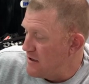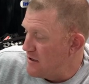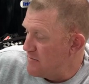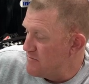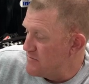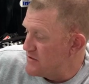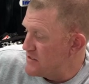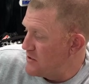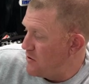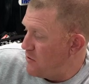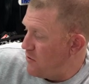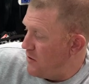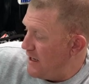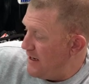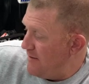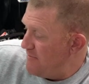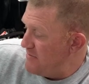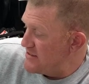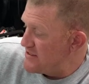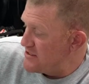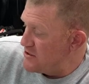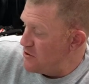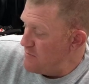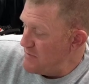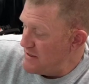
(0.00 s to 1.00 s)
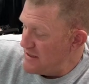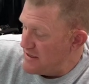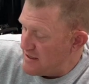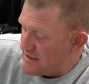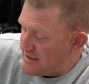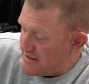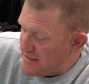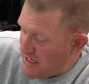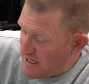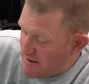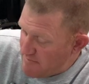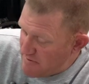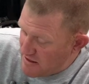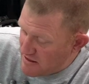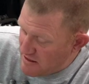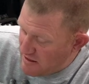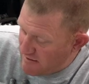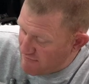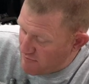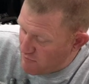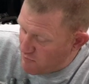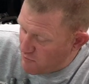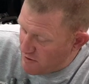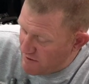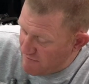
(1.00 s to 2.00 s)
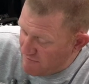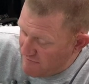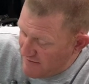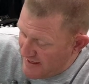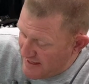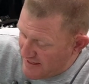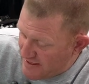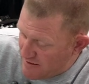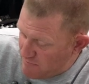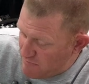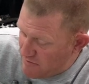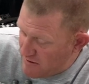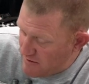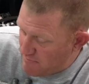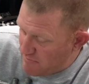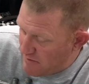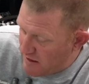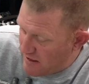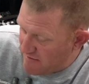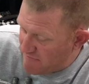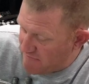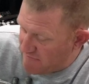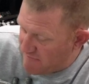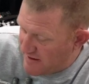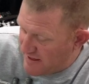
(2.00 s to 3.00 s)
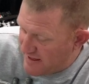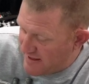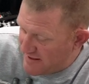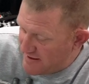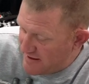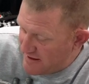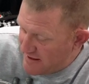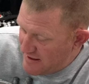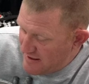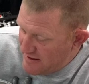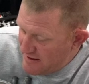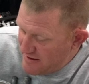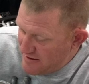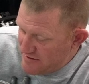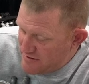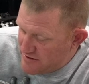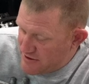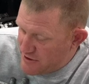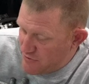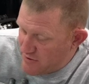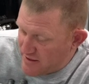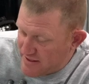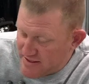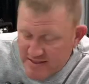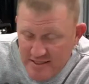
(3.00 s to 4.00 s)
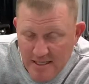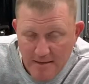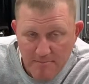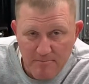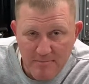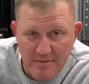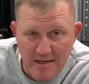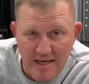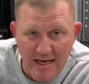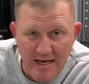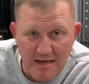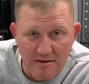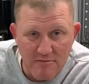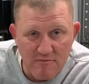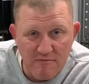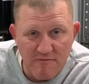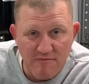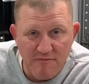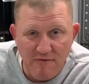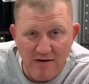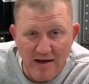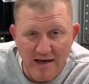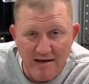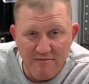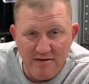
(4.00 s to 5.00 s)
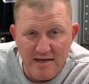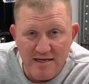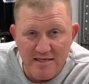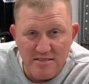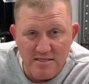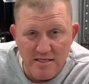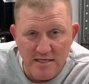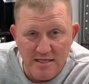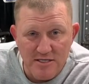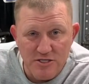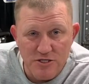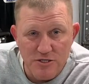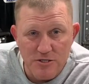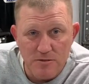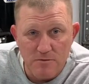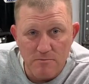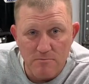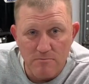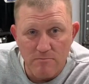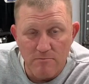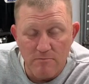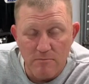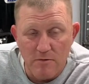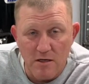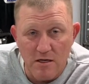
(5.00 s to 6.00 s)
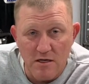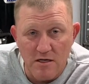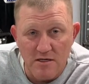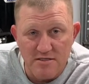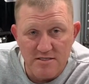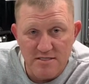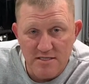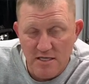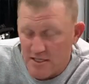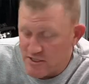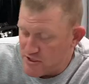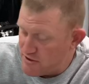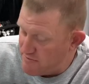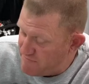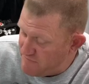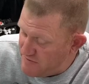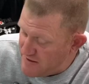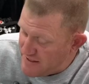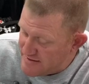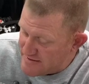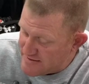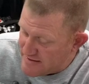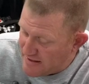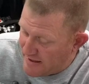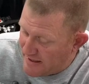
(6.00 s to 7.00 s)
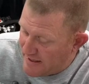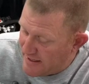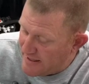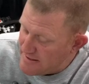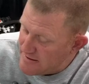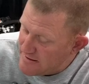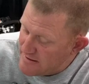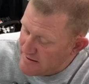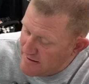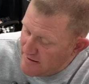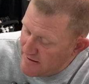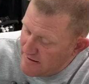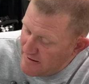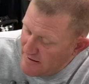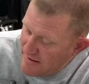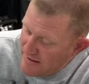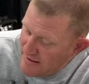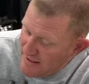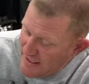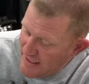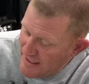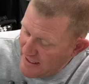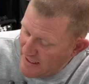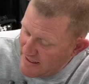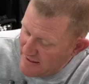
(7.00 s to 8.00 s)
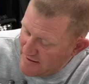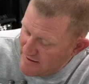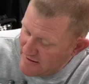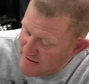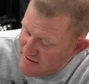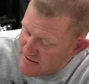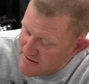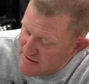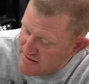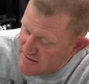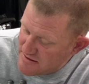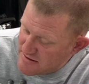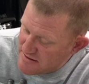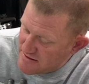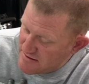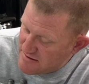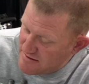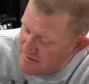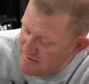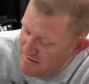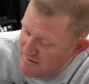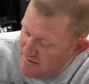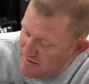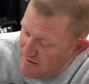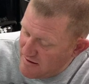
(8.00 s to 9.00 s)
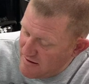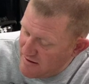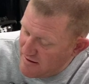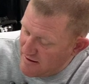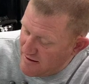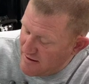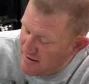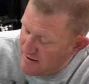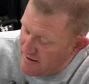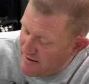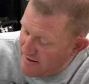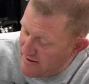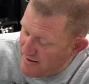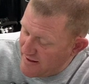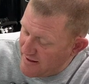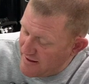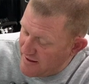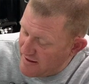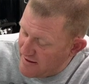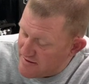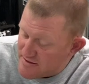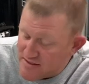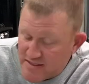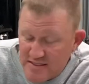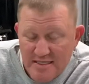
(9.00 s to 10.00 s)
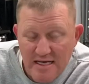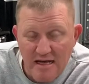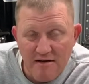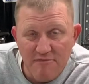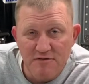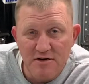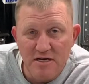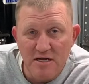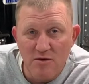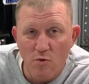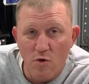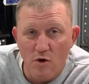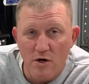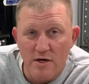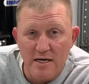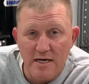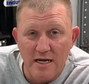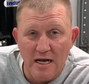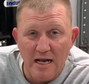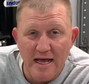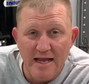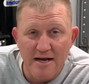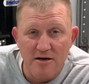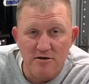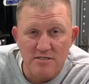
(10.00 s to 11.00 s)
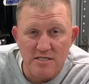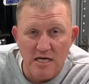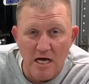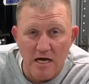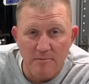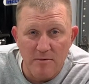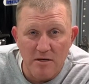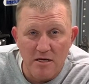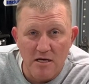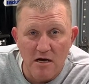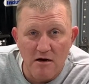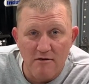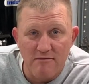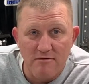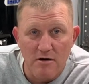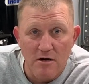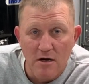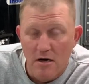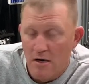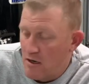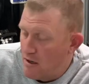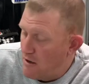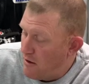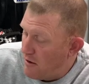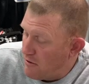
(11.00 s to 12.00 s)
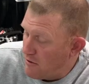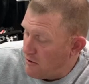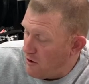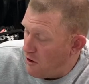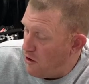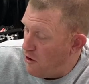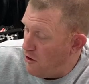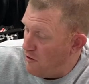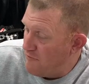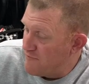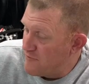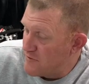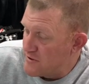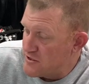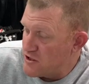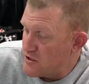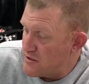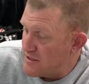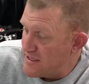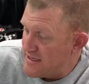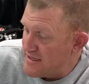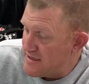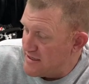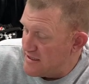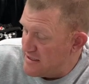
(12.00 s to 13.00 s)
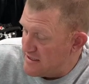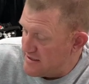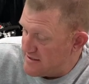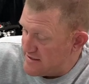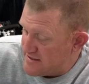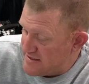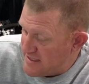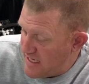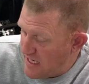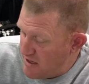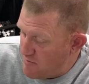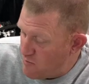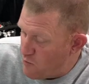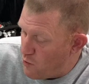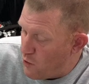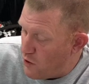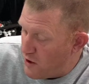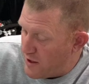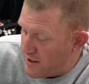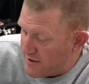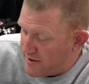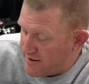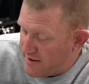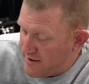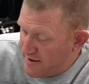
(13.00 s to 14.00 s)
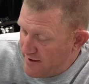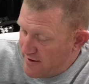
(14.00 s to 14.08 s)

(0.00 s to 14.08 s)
So I'm assuming the timing cover would have had to been modified to accept that 5/8 inch suction feed side. And this is a 71 and later timing cover are all virtually the same one.